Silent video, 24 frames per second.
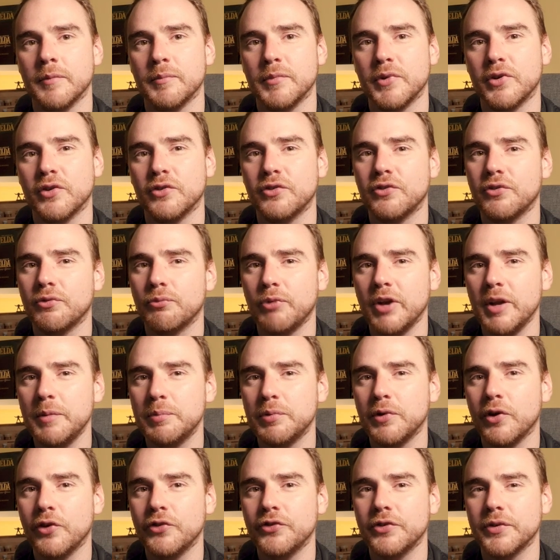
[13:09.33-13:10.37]
Because
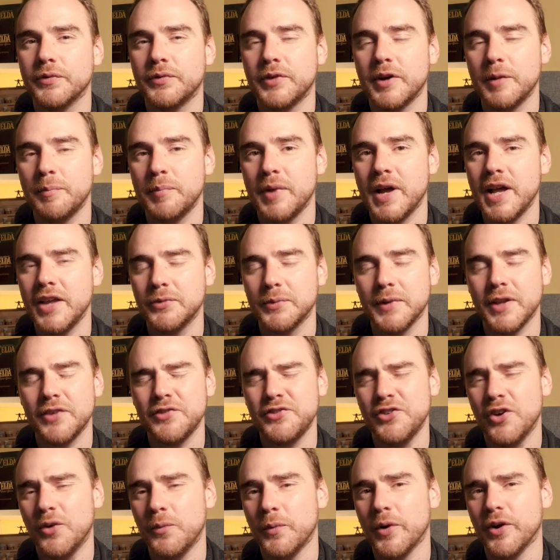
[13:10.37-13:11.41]
3+ for a pass, well
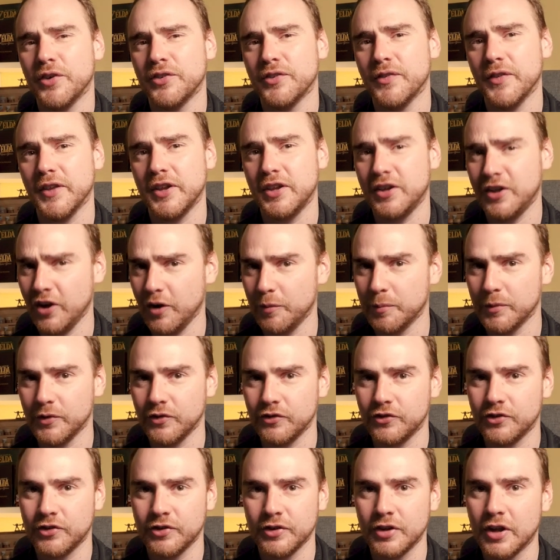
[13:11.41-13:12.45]
that's no worse than the
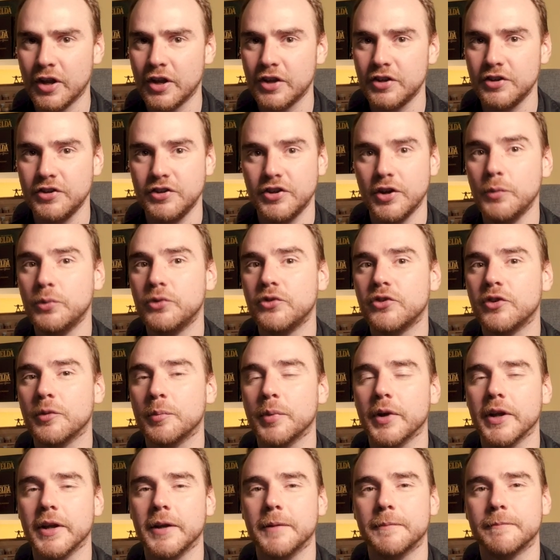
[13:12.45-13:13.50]
humans used to
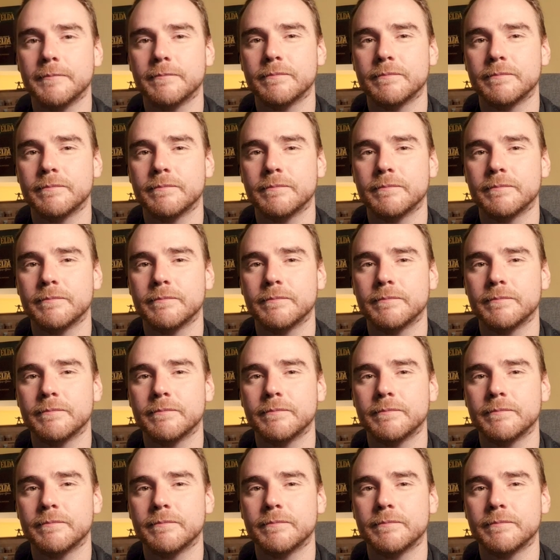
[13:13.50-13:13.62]
be.